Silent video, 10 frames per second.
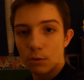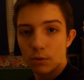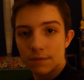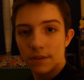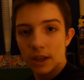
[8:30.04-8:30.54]

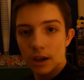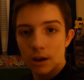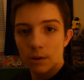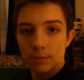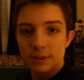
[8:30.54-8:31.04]
One
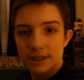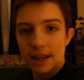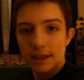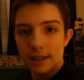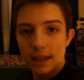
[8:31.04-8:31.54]
video I'm
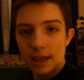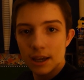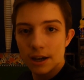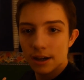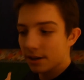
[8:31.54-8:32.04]
standing
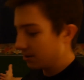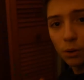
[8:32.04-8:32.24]
here.